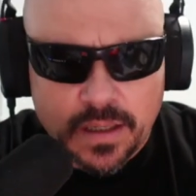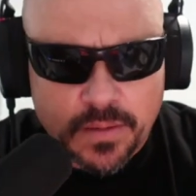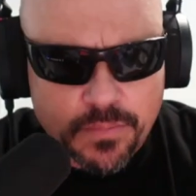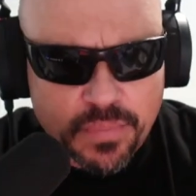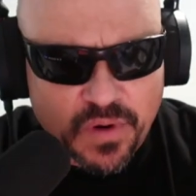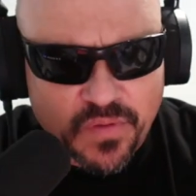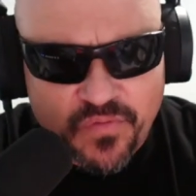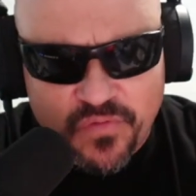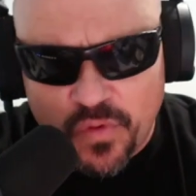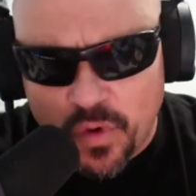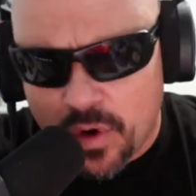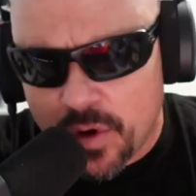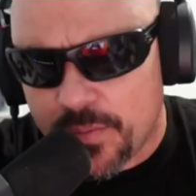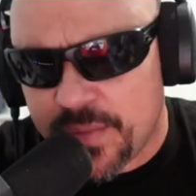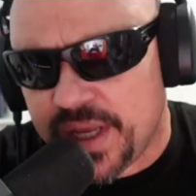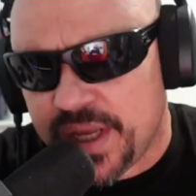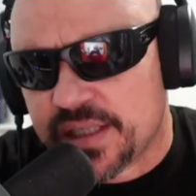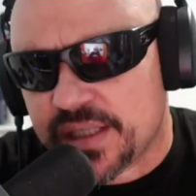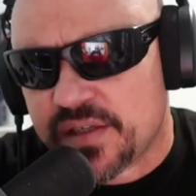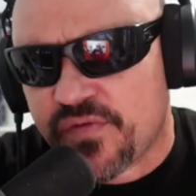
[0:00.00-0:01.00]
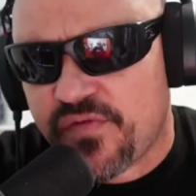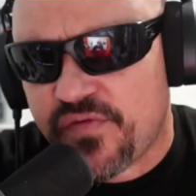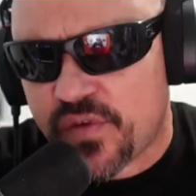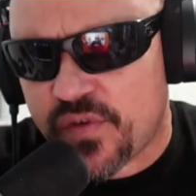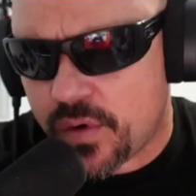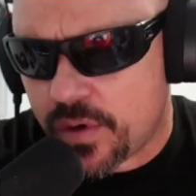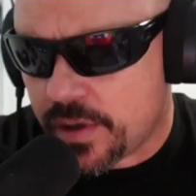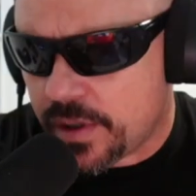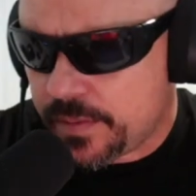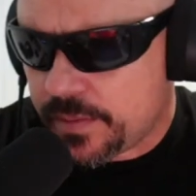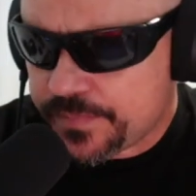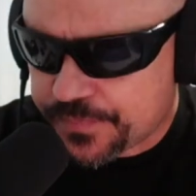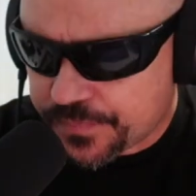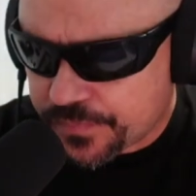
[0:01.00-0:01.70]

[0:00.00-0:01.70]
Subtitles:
performance for